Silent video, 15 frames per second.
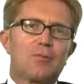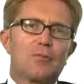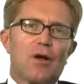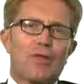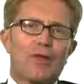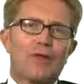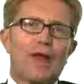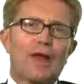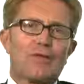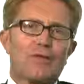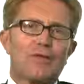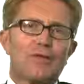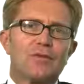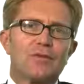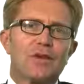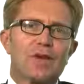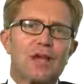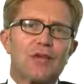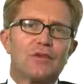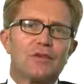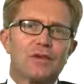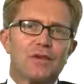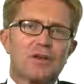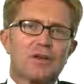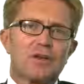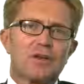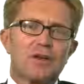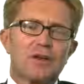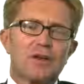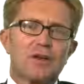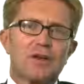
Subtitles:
product identification